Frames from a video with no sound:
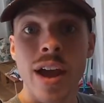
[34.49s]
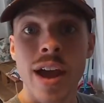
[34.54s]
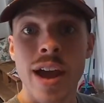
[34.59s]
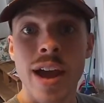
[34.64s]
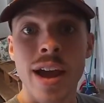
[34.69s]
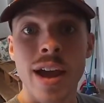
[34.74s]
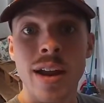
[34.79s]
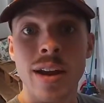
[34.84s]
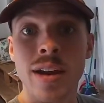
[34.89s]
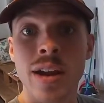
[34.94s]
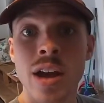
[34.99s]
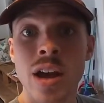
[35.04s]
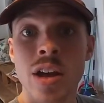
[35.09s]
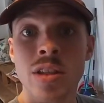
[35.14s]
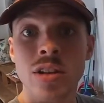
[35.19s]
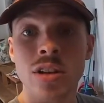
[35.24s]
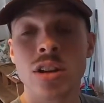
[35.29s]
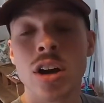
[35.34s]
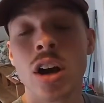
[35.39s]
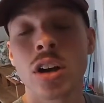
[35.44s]
And
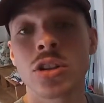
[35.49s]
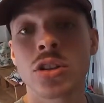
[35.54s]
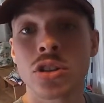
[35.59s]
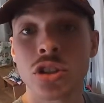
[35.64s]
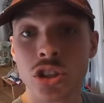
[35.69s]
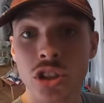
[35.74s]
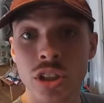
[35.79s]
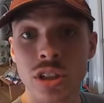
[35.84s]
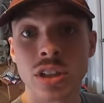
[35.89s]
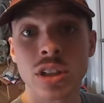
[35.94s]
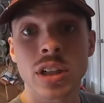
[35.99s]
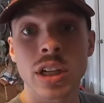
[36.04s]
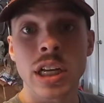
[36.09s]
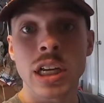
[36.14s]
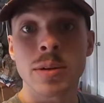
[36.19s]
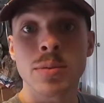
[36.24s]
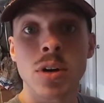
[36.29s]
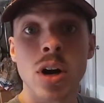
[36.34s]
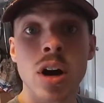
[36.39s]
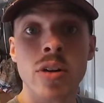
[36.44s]
the doctors just cleaned
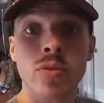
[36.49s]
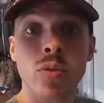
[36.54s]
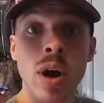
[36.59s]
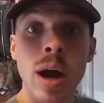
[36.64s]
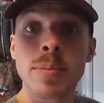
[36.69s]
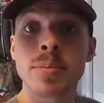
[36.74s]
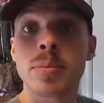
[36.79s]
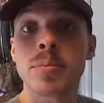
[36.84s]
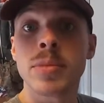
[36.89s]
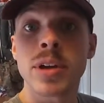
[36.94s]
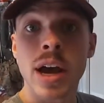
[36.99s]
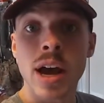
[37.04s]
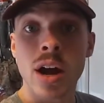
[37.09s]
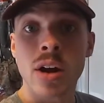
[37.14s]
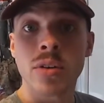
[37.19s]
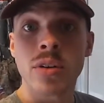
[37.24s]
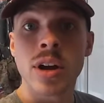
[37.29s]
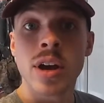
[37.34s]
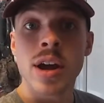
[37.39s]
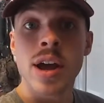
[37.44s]
him off, wiped him
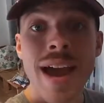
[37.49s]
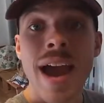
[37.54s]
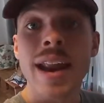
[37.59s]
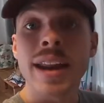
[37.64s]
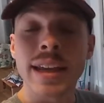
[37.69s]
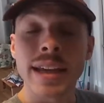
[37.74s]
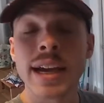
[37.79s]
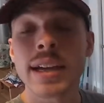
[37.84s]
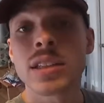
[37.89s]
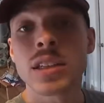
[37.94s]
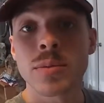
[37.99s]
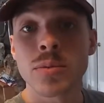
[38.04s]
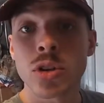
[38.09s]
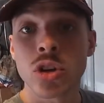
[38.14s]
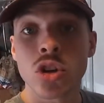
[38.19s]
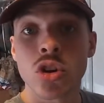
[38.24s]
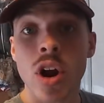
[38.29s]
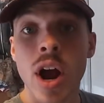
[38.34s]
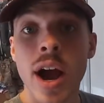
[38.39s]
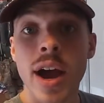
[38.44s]
down, and he gets him to
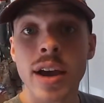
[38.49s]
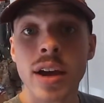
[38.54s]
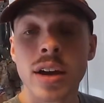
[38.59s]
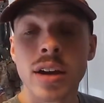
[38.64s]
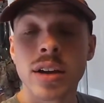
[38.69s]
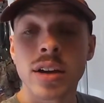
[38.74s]
cry.